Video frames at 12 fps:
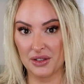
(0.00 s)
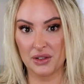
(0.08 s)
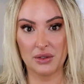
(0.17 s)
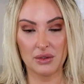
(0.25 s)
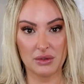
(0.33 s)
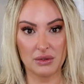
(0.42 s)

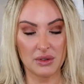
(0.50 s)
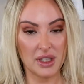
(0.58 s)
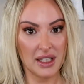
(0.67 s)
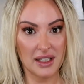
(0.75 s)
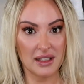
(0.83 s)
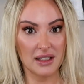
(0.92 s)

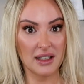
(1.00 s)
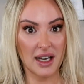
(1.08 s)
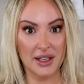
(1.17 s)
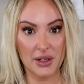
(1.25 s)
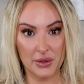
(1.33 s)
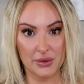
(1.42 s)
you
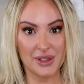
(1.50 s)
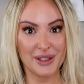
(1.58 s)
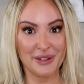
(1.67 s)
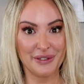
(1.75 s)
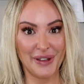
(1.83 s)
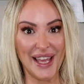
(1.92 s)
got hosed
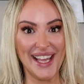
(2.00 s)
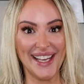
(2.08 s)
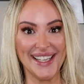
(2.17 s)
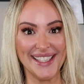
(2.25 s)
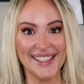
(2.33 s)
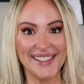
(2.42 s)
in the
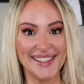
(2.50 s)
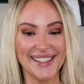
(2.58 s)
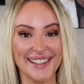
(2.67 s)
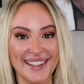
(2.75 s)
face.